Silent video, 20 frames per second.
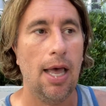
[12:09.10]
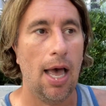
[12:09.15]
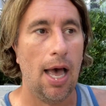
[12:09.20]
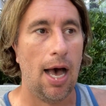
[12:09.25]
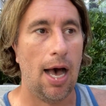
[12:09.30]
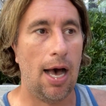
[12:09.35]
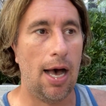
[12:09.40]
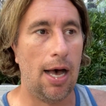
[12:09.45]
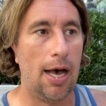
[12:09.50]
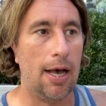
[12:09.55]

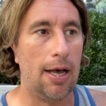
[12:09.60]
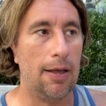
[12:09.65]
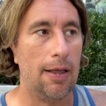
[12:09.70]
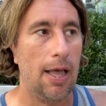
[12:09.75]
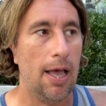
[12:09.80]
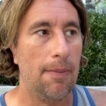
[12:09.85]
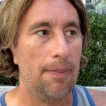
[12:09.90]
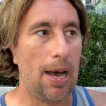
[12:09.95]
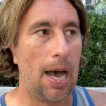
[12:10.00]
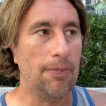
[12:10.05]
But
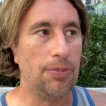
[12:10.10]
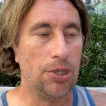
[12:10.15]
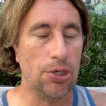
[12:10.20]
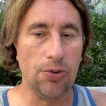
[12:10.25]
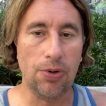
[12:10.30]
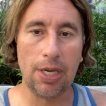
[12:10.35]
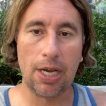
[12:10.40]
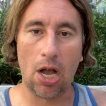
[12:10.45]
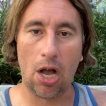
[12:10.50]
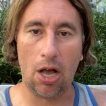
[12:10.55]
I'm
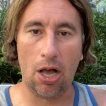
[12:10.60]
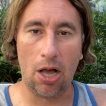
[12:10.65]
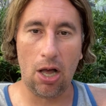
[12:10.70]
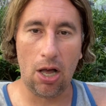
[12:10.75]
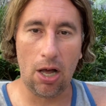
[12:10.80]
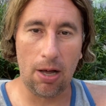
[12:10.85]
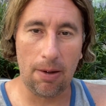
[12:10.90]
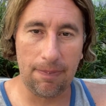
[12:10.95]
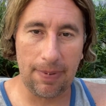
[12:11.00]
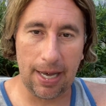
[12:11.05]
doing it
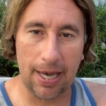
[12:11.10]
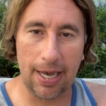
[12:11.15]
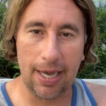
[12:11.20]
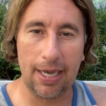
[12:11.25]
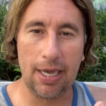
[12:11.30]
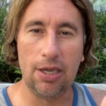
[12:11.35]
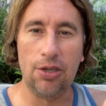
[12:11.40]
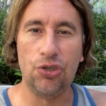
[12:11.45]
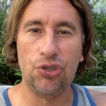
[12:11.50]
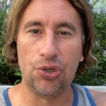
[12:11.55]
all by
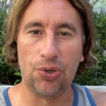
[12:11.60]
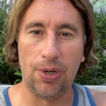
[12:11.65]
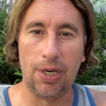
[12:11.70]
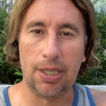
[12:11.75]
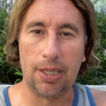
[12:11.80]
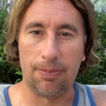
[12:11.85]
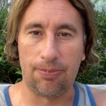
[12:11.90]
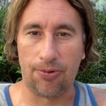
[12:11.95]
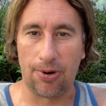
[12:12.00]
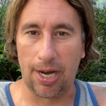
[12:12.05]

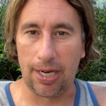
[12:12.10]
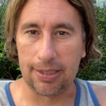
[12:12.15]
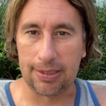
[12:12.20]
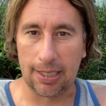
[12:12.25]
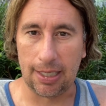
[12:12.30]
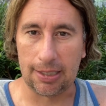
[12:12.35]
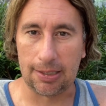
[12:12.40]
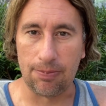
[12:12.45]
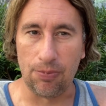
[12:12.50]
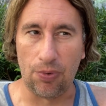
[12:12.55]
enjoying the
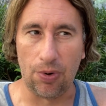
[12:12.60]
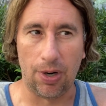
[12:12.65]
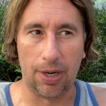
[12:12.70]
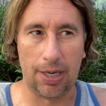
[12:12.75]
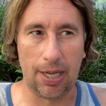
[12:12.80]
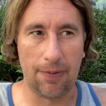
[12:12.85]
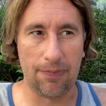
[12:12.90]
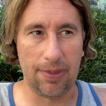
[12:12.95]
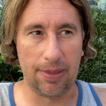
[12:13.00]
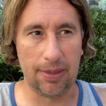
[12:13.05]
process more.
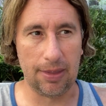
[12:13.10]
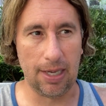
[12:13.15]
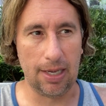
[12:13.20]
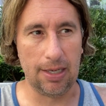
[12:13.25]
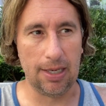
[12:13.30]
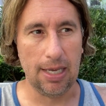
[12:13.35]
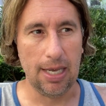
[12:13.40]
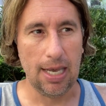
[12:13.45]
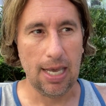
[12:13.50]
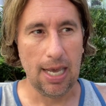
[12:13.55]

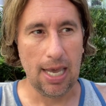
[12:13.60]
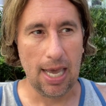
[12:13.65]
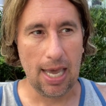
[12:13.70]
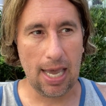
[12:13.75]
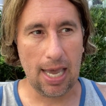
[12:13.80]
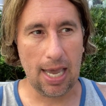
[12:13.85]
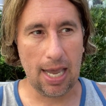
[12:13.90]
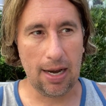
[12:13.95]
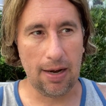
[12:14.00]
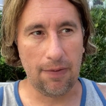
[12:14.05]
And
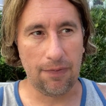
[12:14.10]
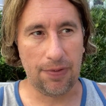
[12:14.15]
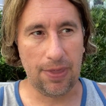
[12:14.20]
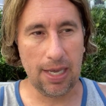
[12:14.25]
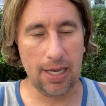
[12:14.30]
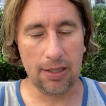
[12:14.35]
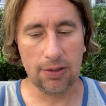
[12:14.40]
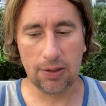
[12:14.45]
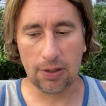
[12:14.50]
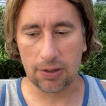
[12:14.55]
if
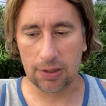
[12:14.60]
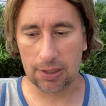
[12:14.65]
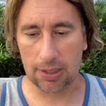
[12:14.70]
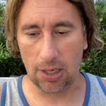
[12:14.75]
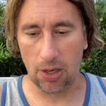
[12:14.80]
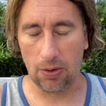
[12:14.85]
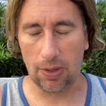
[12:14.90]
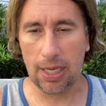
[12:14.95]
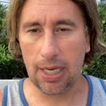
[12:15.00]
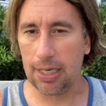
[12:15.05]
things are
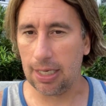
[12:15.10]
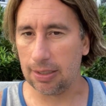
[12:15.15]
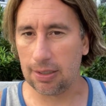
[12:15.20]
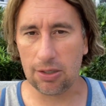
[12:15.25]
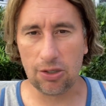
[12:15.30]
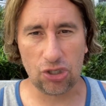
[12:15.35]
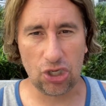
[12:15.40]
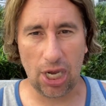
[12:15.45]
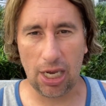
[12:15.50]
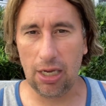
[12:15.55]
slowly, it
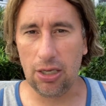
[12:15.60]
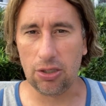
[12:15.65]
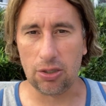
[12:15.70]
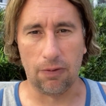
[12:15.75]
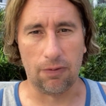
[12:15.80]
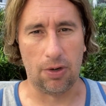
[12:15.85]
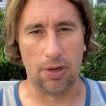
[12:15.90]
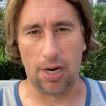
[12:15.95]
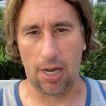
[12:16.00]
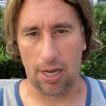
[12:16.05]
doesn't change
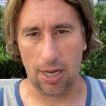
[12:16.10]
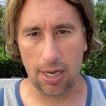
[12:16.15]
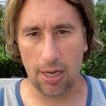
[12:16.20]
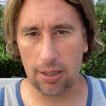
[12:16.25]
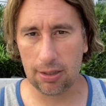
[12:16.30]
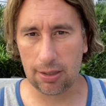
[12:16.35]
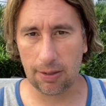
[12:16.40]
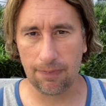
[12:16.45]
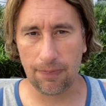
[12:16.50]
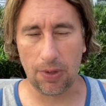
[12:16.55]

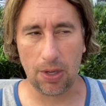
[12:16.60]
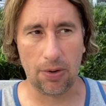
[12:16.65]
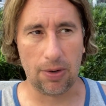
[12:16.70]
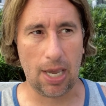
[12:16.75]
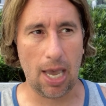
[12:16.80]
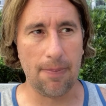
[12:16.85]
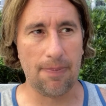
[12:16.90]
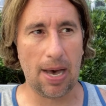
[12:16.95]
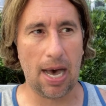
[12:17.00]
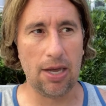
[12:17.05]
overnight,
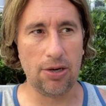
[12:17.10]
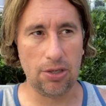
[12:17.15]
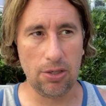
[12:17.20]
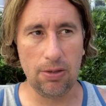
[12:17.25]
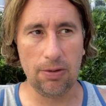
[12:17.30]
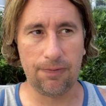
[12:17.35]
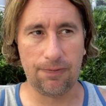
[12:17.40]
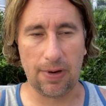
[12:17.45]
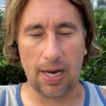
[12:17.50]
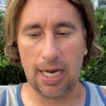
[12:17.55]
okay? But I
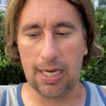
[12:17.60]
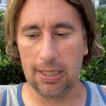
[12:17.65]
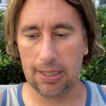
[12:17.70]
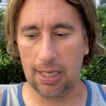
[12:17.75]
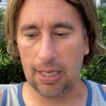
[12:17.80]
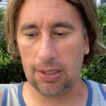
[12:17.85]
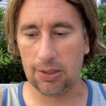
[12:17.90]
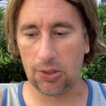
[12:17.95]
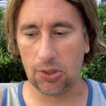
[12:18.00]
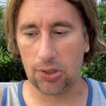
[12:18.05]
do find
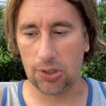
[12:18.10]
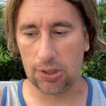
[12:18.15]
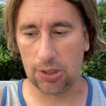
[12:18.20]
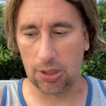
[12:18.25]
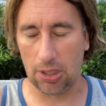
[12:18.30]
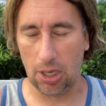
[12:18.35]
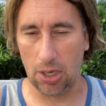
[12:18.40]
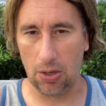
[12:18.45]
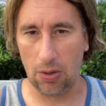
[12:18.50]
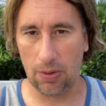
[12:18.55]
things are
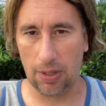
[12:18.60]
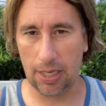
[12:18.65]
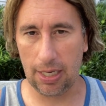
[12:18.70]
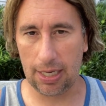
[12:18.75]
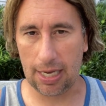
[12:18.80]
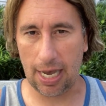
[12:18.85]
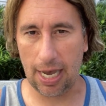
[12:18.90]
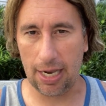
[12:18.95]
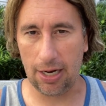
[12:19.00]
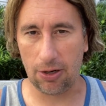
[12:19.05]
slowly
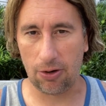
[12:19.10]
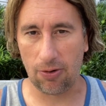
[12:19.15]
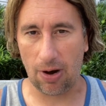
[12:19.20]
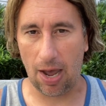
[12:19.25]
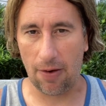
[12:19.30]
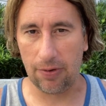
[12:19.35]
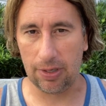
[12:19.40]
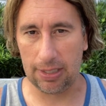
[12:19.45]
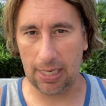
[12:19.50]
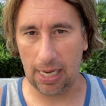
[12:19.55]
kind of
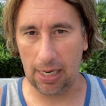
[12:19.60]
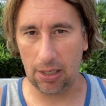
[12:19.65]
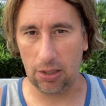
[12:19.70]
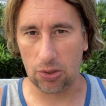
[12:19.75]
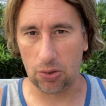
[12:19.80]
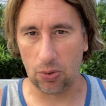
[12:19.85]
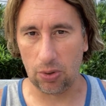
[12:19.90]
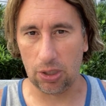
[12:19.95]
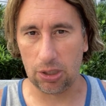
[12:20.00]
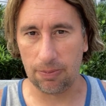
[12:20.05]
gravitating
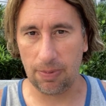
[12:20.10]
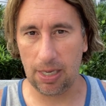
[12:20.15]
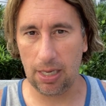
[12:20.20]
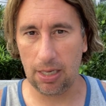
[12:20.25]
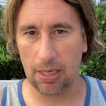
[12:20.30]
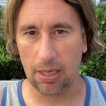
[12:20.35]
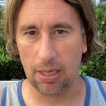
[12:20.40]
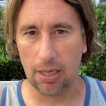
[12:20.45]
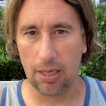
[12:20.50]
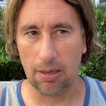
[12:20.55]
towards me,
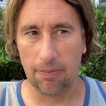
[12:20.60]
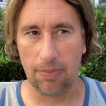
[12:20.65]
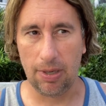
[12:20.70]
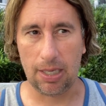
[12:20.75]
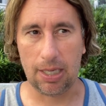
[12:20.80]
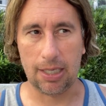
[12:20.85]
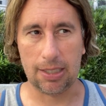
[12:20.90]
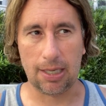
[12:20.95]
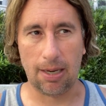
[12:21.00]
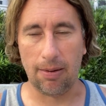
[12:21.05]

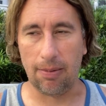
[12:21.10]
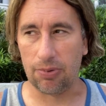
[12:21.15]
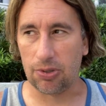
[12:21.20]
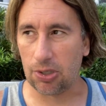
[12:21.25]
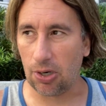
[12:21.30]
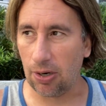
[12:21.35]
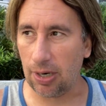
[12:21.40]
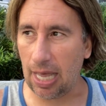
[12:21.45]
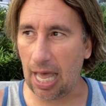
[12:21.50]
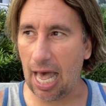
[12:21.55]
because I'm
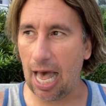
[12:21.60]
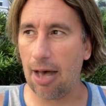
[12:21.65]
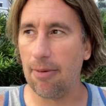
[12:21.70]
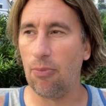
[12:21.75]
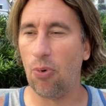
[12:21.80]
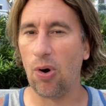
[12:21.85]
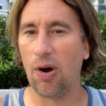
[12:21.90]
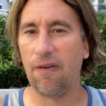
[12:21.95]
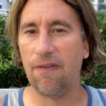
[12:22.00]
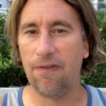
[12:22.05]
starting to have
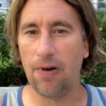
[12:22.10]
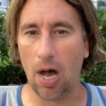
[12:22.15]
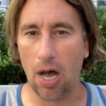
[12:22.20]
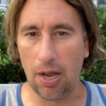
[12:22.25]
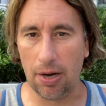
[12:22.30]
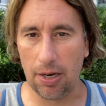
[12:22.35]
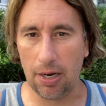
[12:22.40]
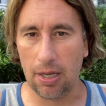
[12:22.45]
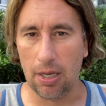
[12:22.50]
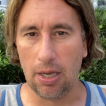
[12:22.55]
more
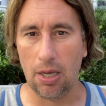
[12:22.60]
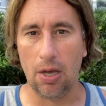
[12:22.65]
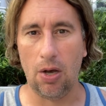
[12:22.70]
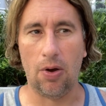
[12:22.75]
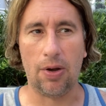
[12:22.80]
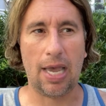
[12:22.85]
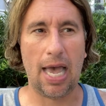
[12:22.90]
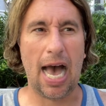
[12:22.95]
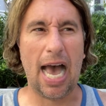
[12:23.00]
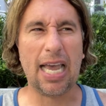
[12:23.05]
fun.
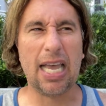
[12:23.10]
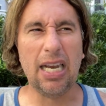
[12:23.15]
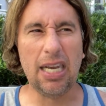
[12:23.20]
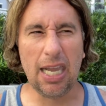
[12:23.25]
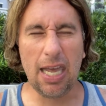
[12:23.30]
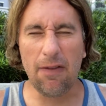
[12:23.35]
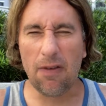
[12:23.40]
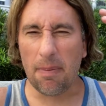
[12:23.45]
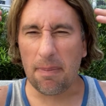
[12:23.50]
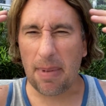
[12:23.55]
Okay, I can
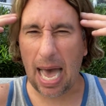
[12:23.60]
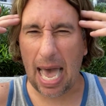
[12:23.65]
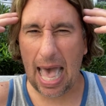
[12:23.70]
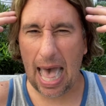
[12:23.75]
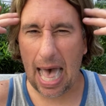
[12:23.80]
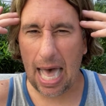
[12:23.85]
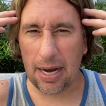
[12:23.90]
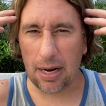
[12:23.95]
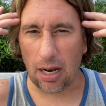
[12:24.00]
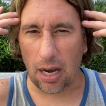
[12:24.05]
live in my
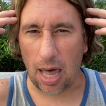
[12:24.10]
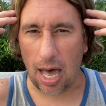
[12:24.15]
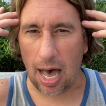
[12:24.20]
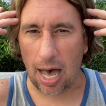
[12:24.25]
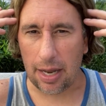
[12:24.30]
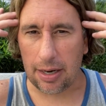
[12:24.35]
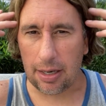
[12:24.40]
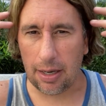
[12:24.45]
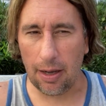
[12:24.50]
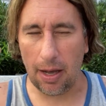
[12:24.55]
head a lot.